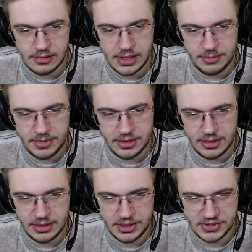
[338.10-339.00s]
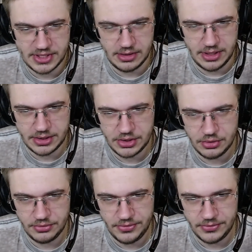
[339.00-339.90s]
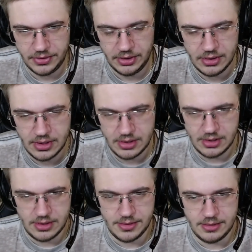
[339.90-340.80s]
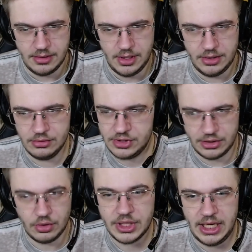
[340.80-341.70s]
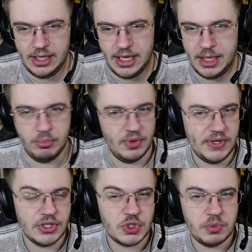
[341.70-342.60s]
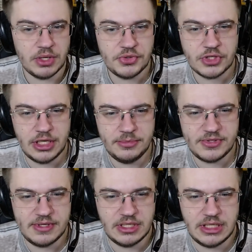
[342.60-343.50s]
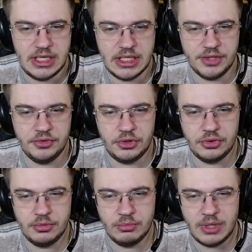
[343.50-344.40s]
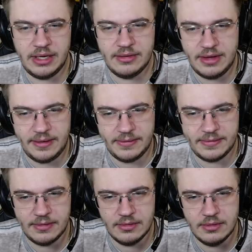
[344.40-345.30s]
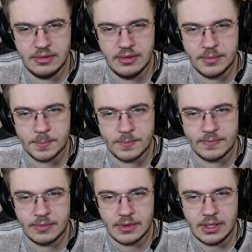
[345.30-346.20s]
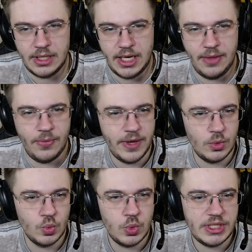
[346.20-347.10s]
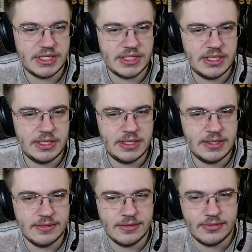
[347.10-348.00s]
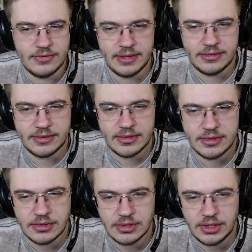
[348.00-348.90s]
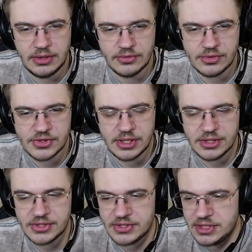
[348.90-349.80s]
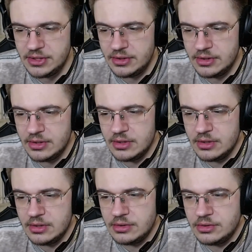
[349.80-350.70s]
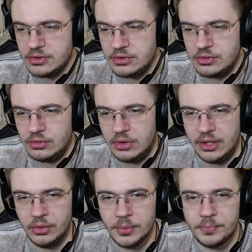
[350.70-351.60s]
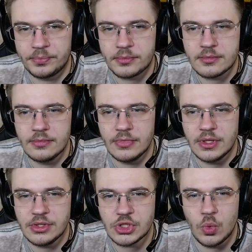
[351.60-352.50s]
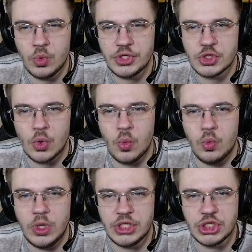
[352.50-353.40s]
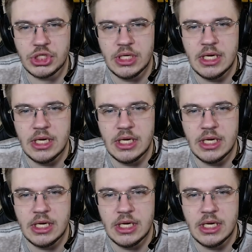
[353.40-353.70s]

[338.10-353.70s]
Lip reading: I mean, he said like cure the thing, and Julius like okay. But then Subaru screams that he can return by death, and then we see that interesting scene. Too loud. So we saw which.